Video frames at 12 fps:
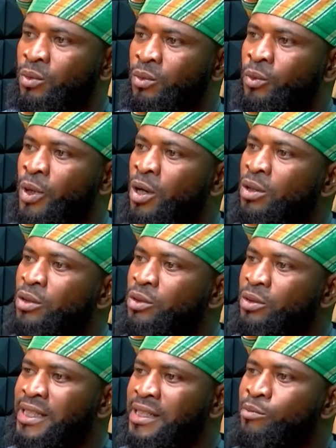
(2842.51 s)
We all
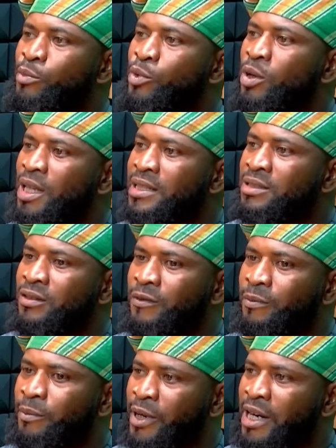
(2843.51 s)
know the importance
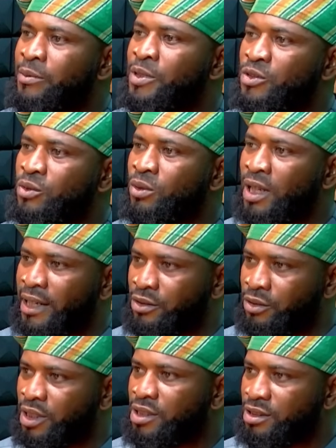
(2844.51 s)
of primary school
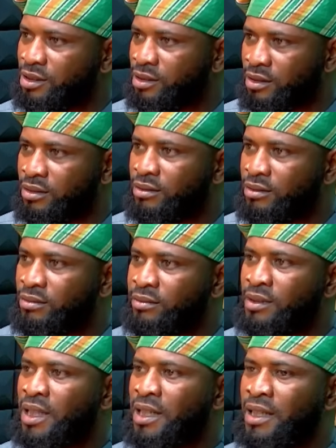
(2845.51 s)
education.
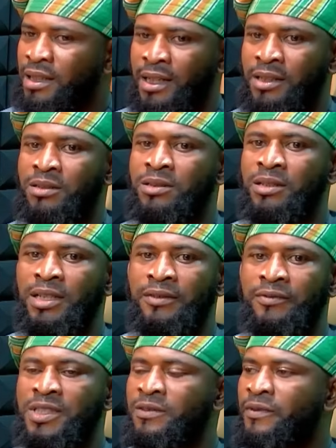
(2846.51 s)
Let us not
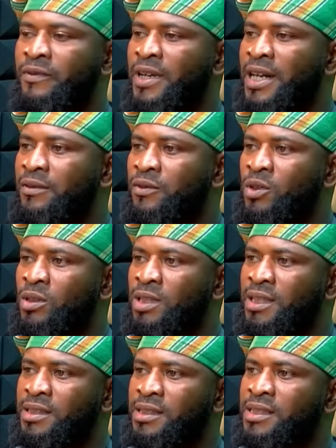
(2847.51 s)
leave this fight for
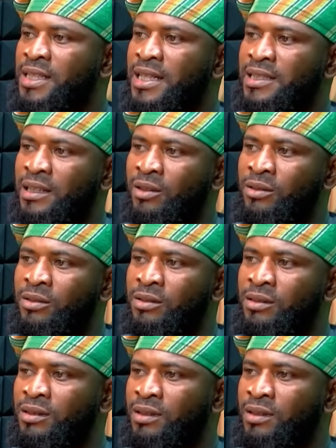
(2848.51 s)
only the teachers alone.